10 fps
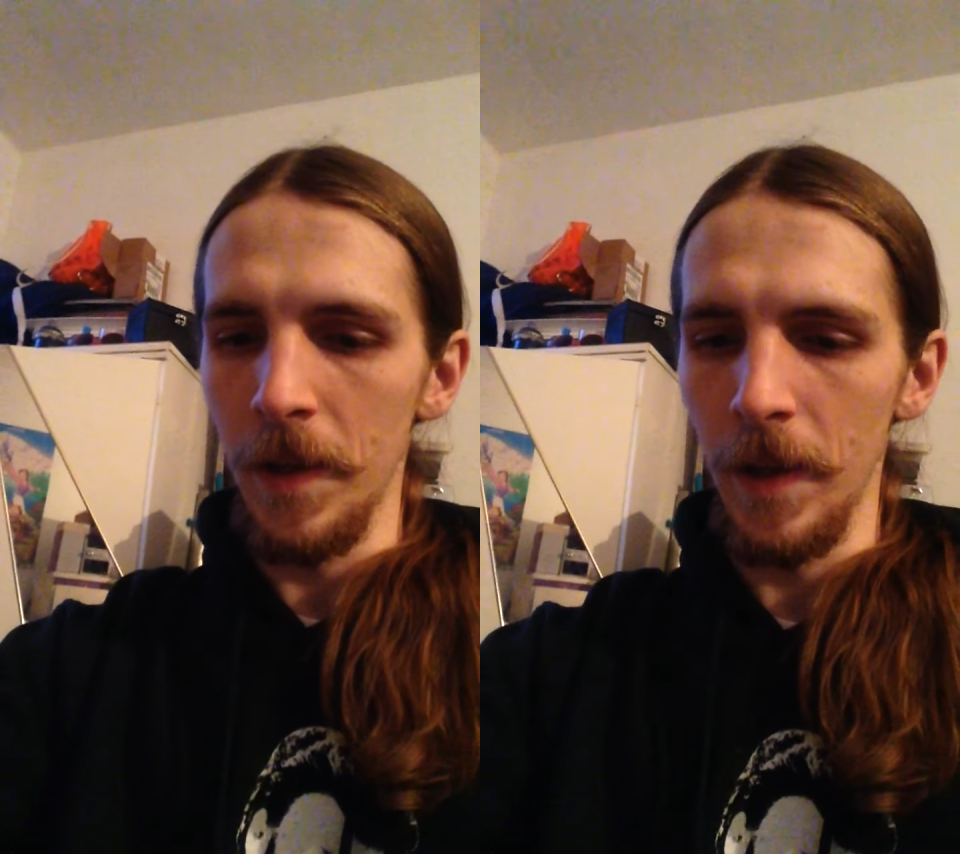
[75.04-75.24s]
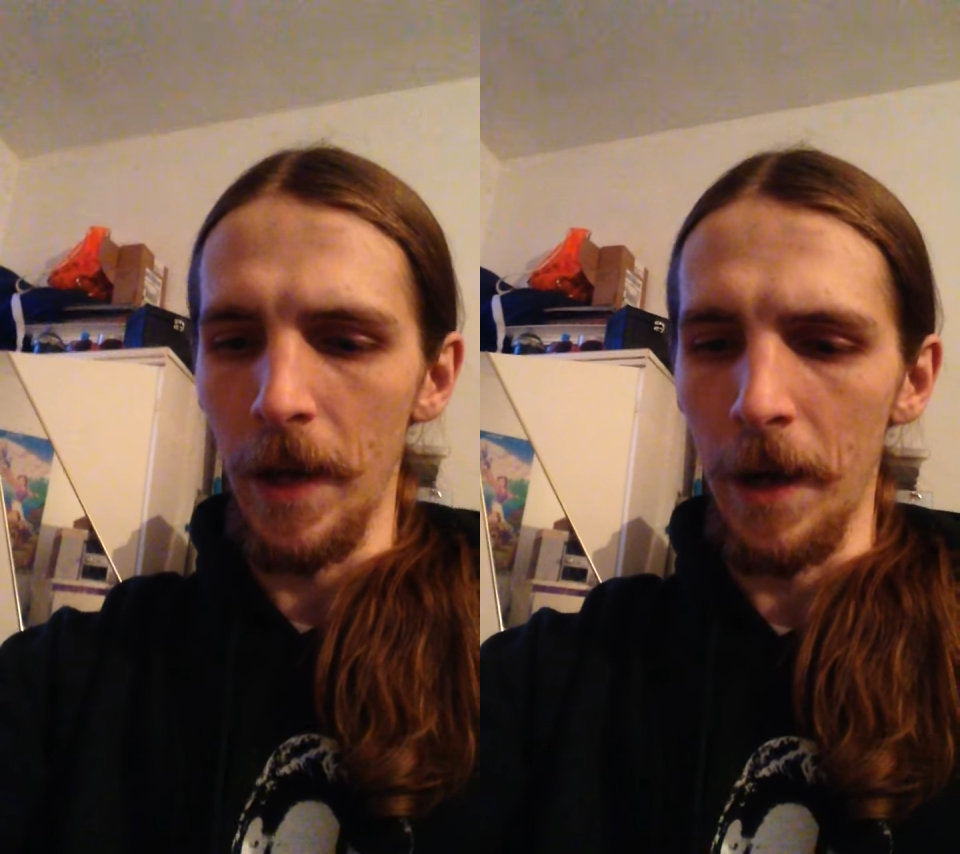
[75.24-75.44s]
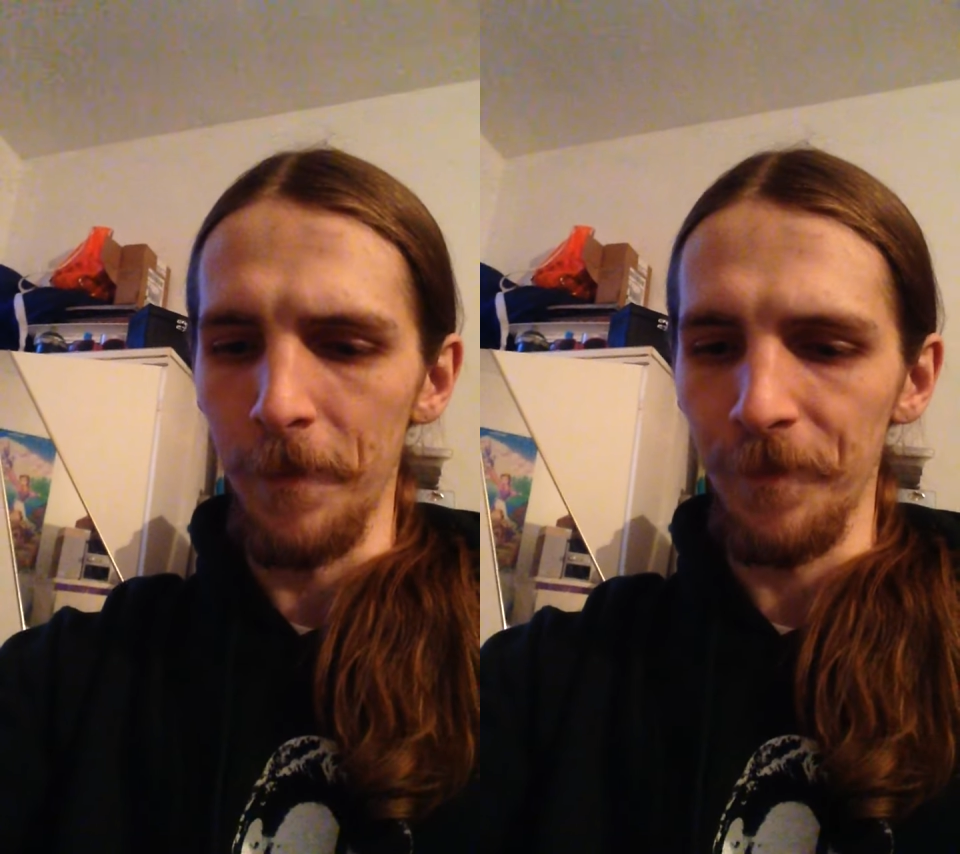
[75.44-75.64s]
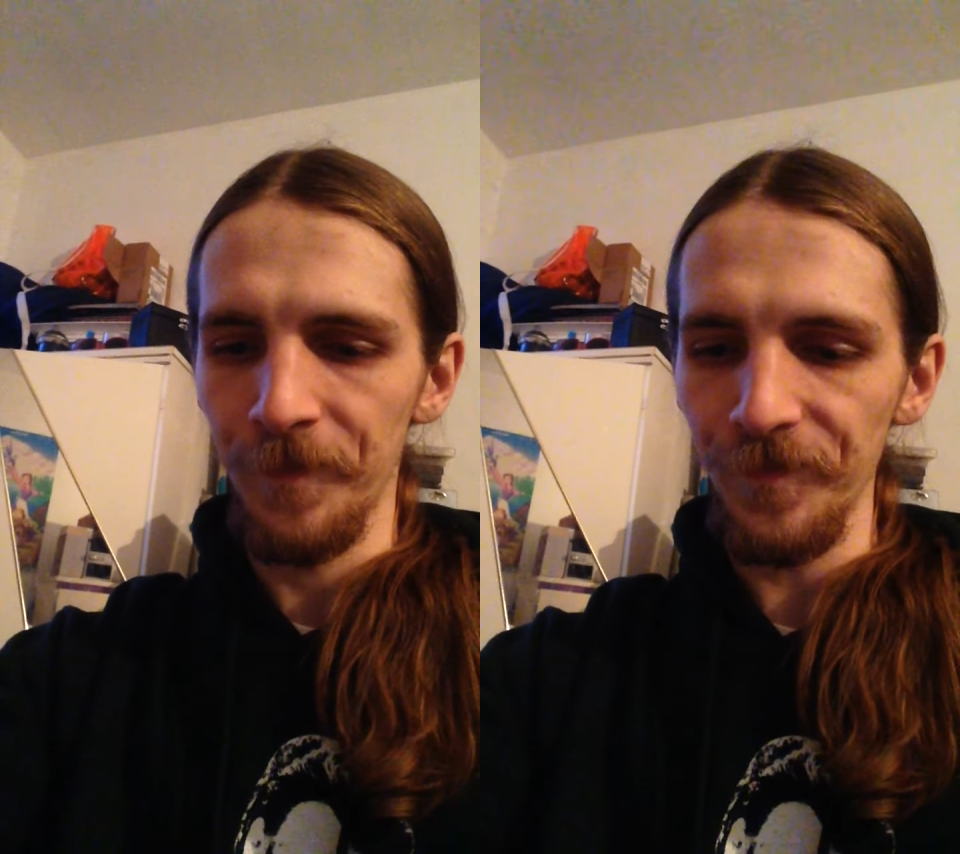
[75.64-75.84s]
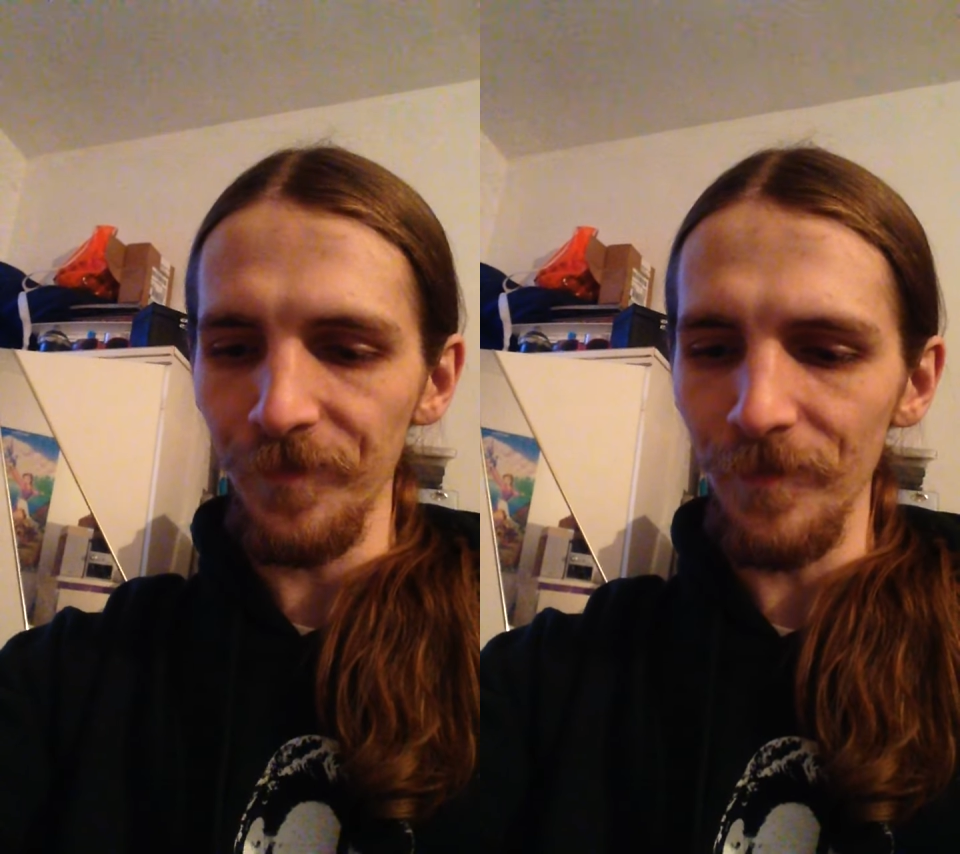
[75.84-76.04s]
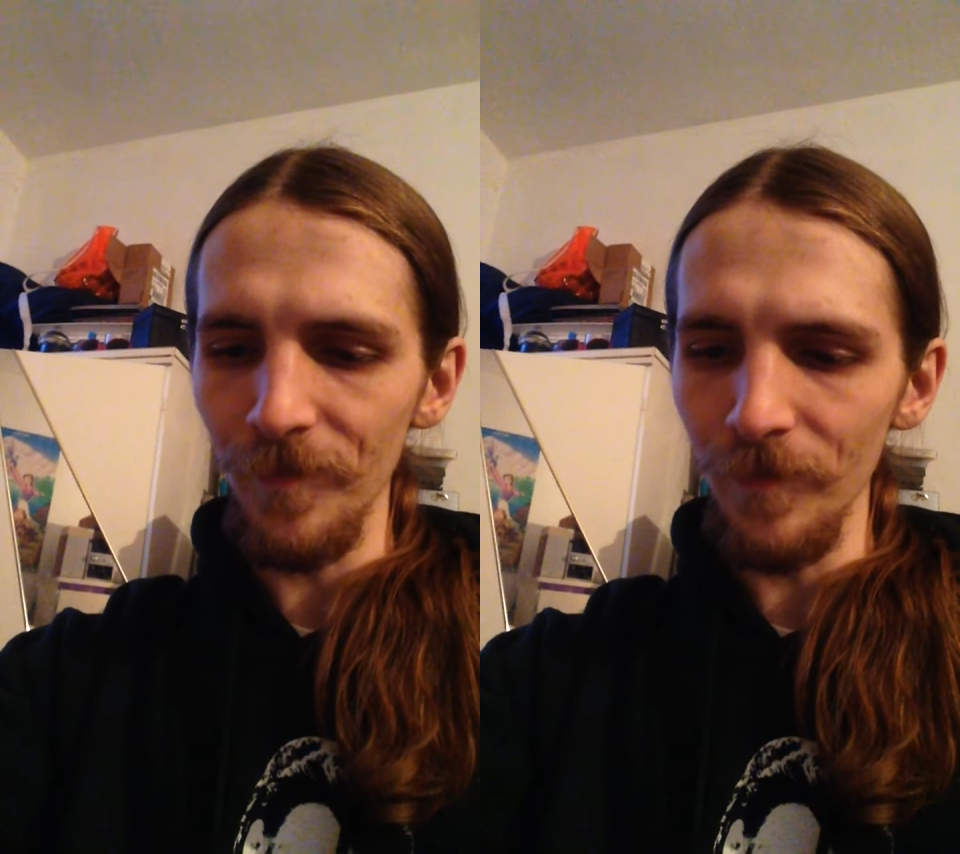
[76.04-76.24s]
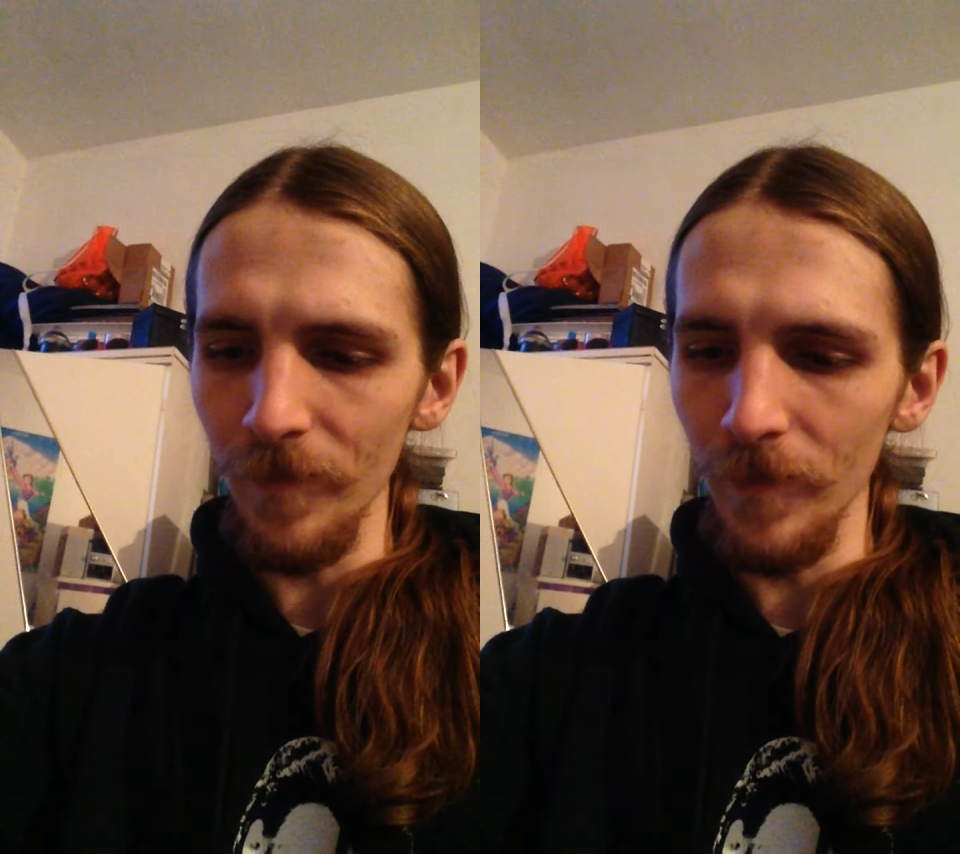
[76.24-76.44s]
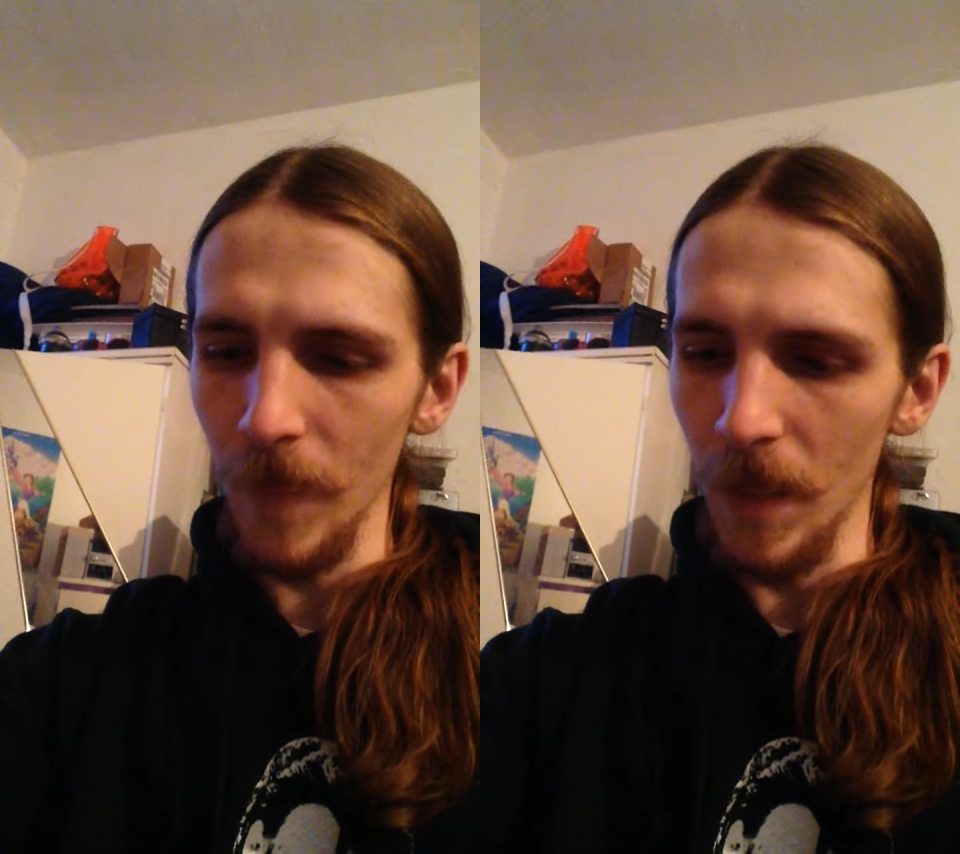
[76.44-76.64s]
Um,
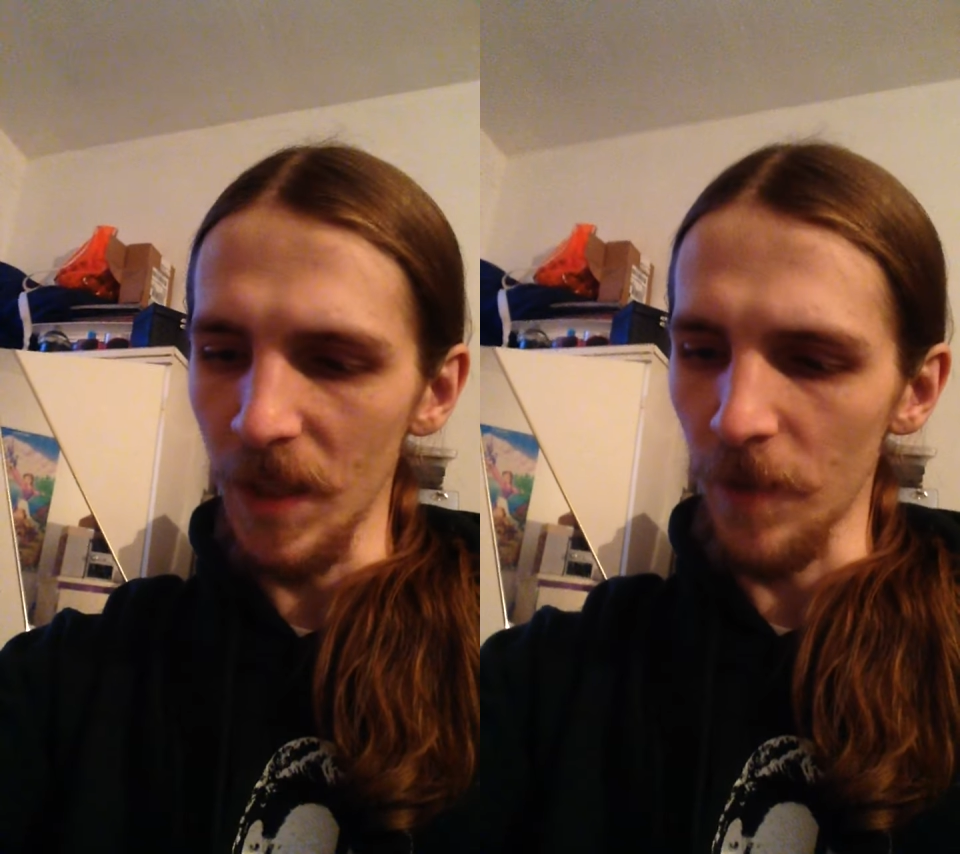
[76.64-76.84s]
as